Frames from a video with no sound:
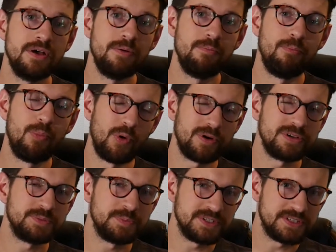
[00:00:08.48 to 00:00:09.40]
more
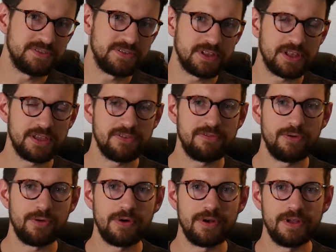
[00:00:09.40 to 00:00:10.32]
specifically
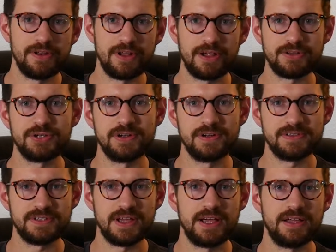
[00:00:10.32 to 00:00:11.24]
for industrial
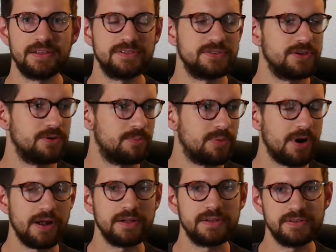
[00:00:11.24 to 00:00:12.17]
design, so
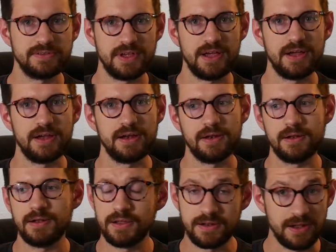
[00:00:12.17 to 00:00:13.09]
product design,
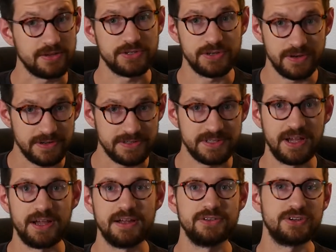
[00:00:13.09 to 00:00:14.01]
industrial
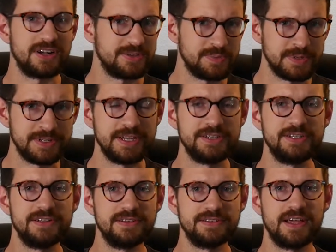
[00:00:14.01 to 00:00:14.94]
design,
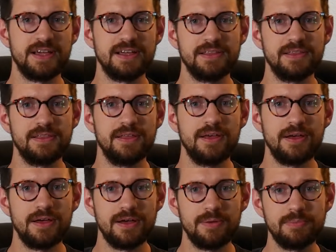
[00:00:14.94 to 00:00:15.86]
transportation design,
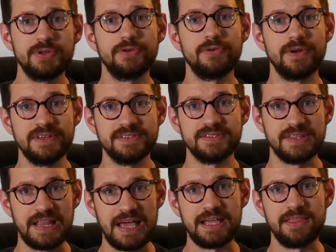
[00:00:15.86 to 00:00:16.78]
degrees
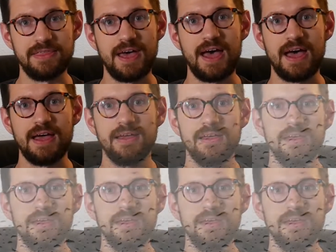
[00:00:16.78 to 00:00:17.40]
like that.